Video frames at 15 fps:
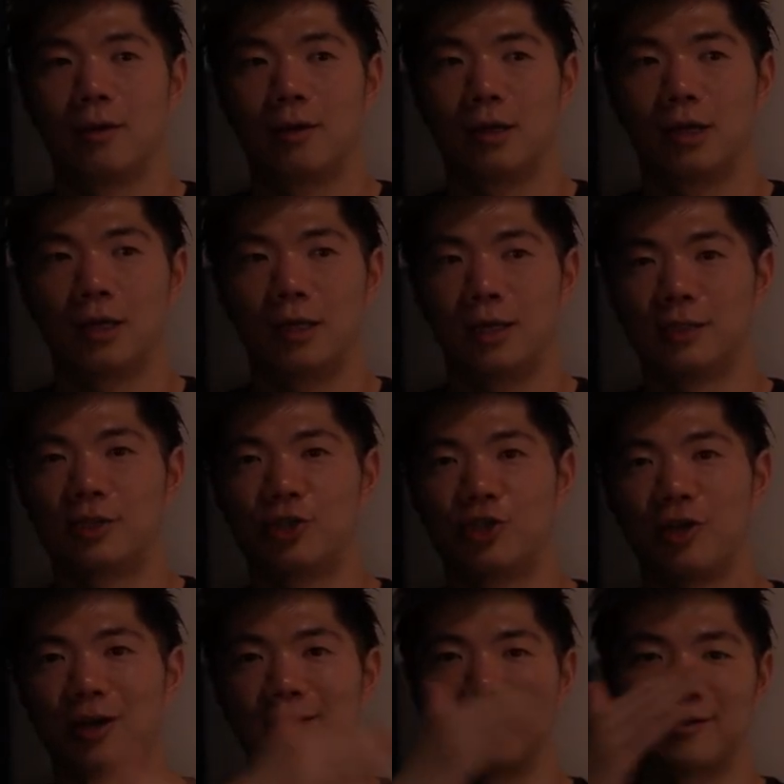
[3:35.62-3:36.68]
It's
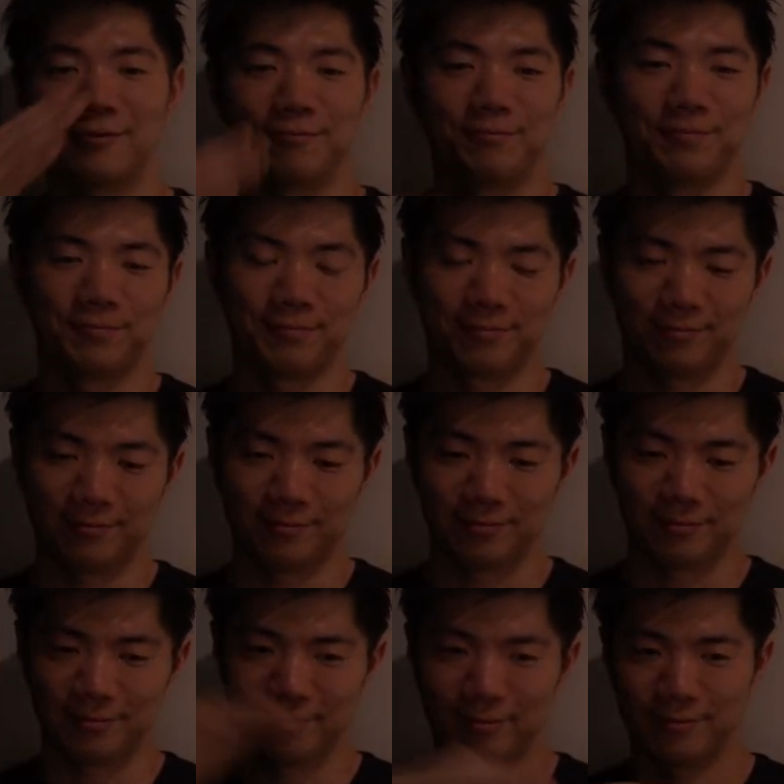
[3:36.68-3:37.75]
just,
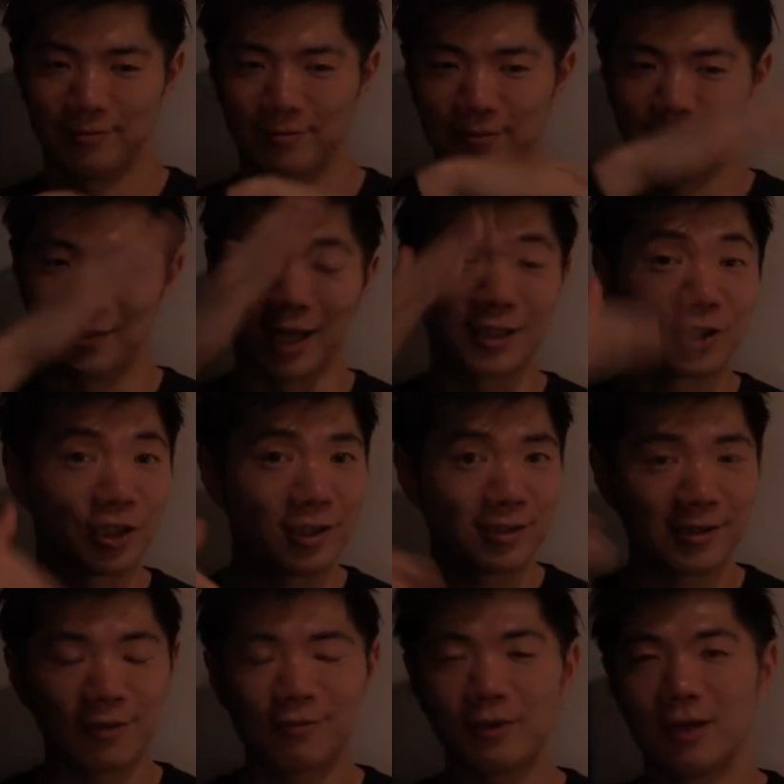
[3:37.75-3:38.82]
that's
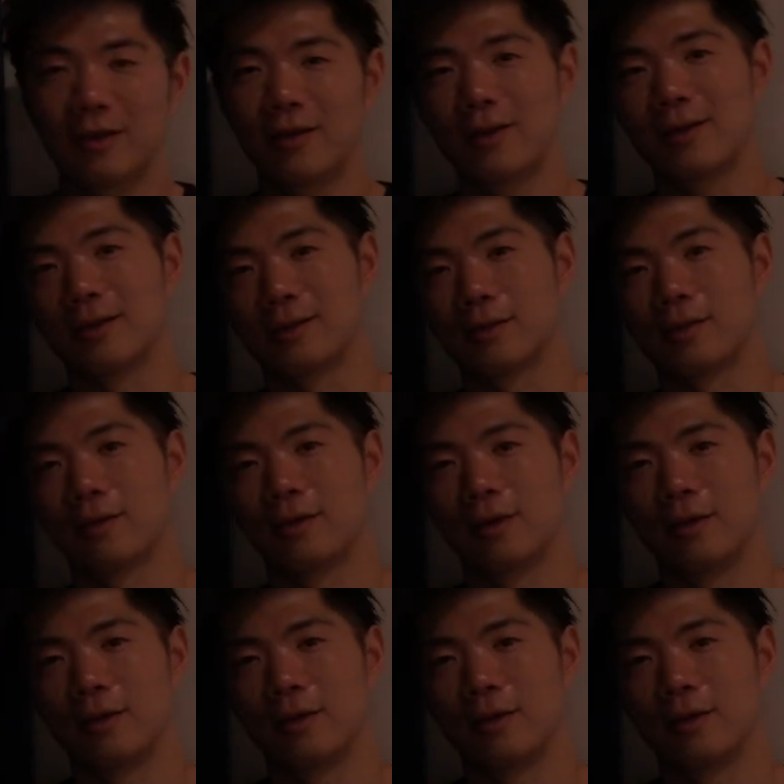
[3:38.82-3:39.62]
just the way it is.